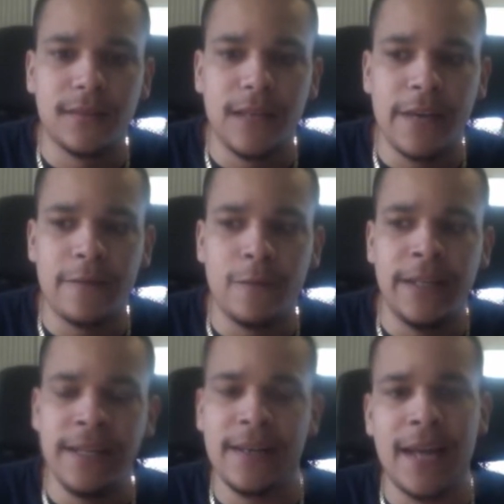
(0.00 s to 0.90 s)
if we
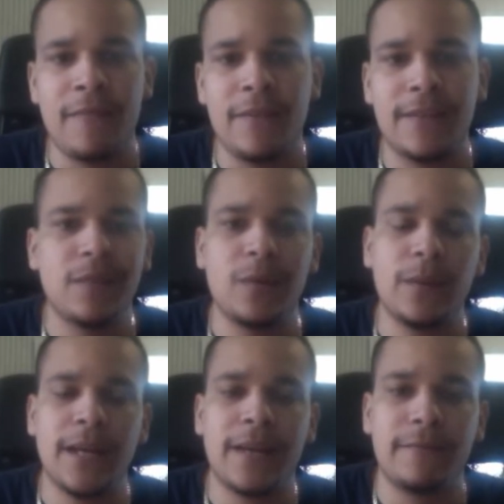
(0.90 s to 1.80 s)
didn't have this, then we
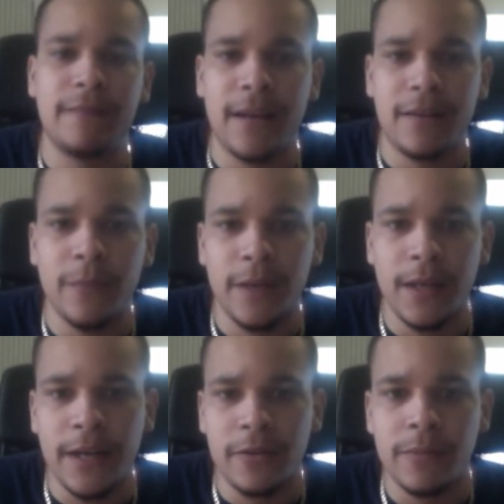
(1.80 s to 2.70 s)
would have not too many
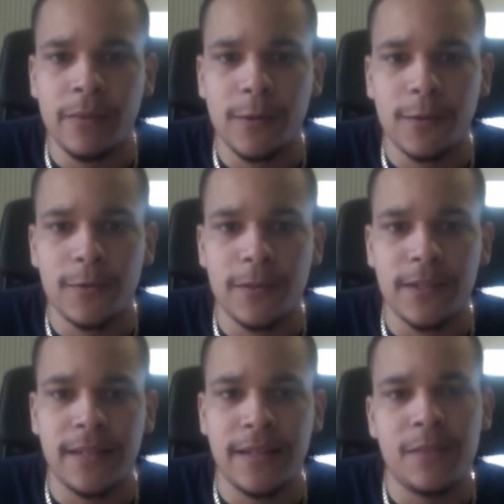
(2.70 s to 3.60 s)
extra biblical
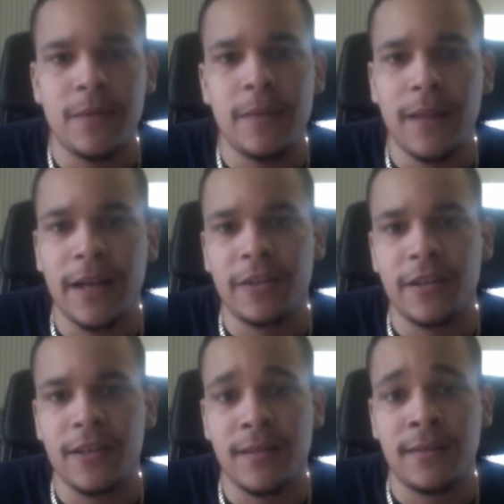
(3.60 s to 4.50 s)
sources that these people actually
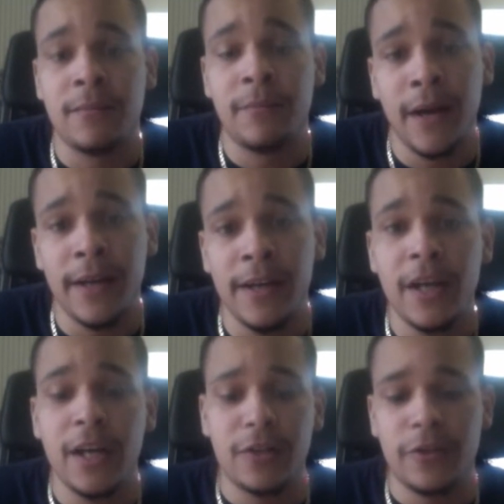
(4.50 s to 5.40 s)
existed. But
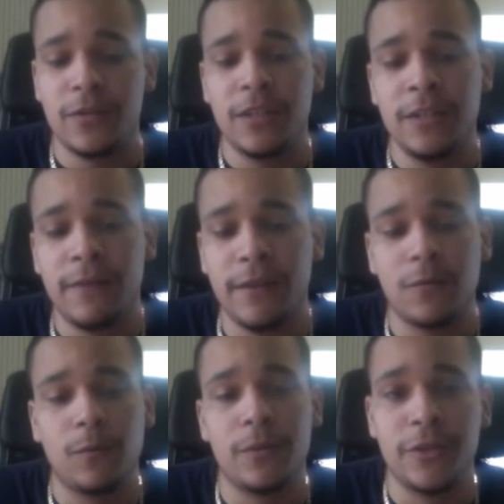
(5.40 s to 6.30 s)
Josephus
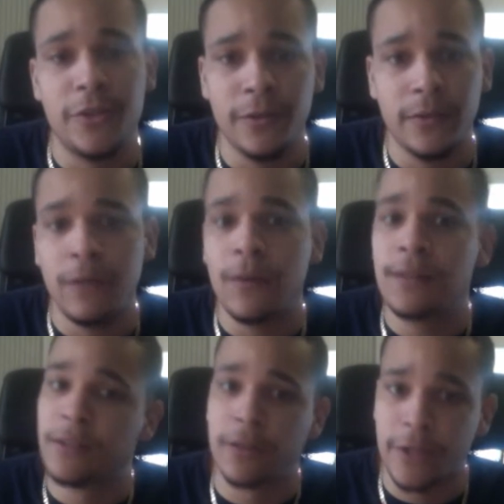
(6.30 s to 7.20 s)
was a Jew, he
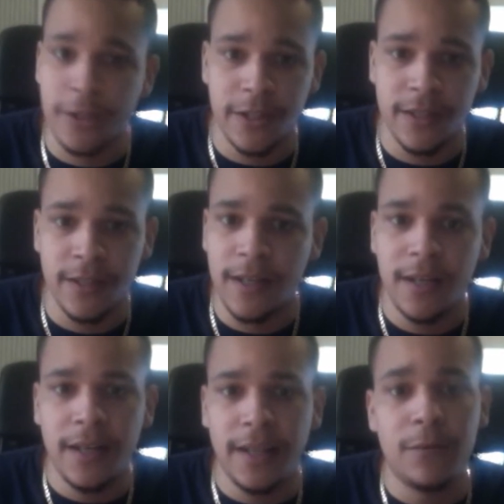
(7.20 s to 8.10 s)
wasn't a Christian.
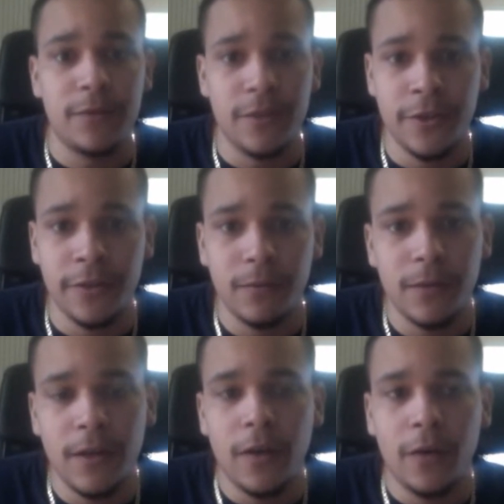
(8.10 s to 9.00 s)
He was a Jew
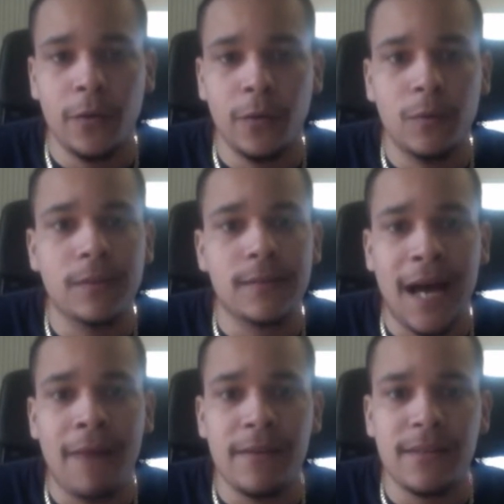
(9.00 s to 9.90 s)
who was
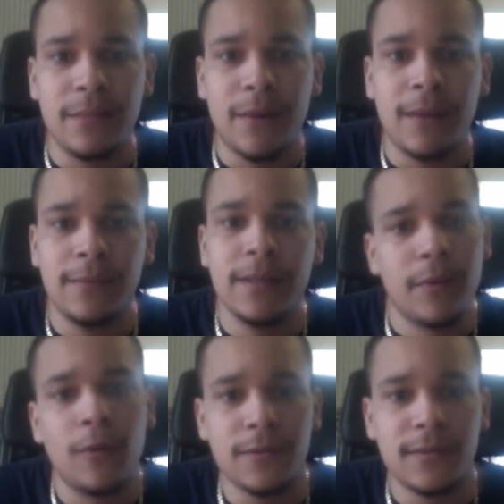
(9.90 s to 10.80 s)
obviously probably
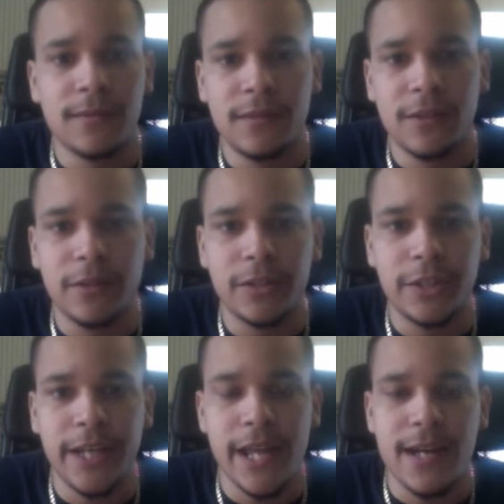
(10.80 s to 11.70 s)
opposed to
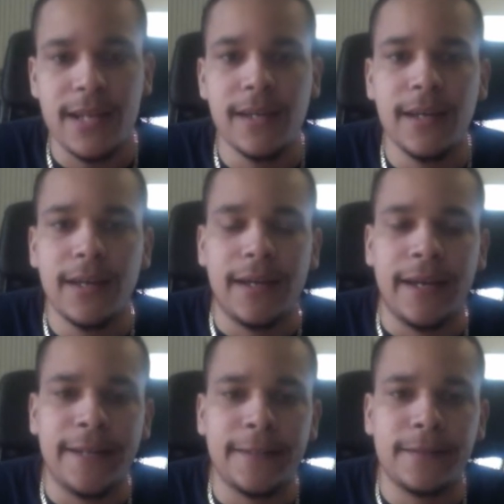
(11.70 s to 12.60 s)
Christianity.
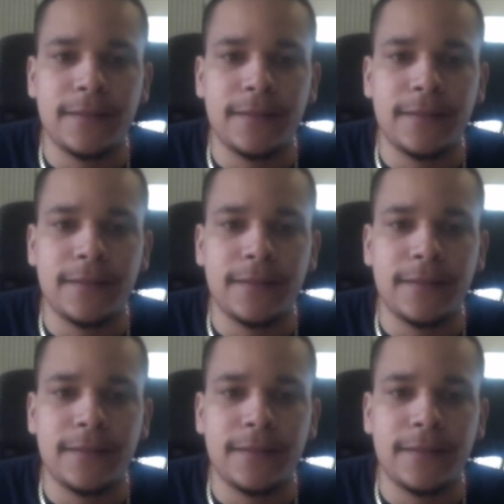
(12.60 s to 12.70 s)
And